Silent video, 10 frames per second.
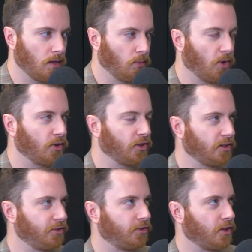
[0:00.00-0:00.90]
Well,
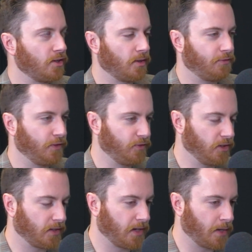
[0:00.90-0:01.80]
let's just say you have 50
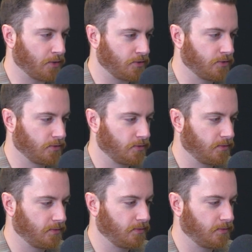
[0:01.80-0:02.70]
accounts.
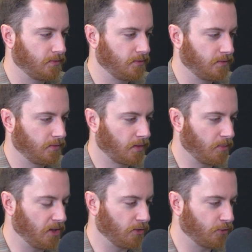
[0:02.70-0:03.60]
I
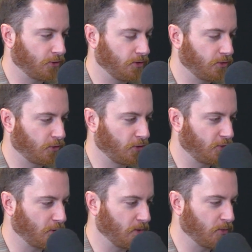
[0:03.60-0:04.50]
mean, there's only
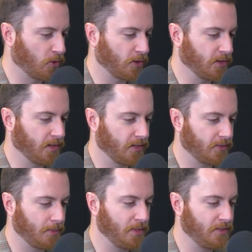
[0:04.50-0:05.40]
so many working days.
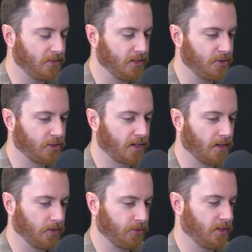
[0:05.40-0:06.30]
That means each
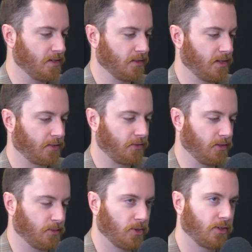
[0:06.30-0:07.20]
account is getting less
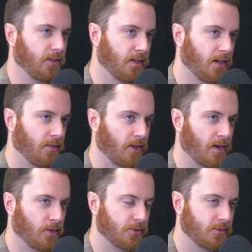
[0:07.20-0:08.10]
than a working day of
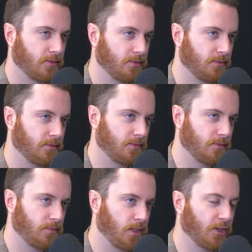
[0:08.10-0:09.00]
hours
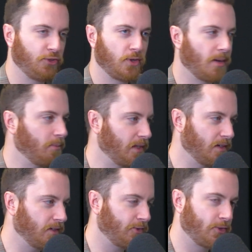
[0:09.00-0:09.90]
because you got
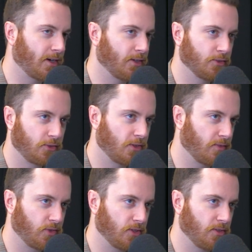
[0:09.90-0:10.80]
meetings, you got other
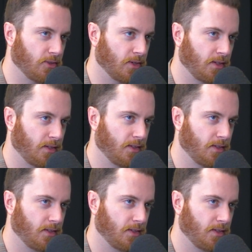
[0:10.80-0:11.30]
stuff that you're doing.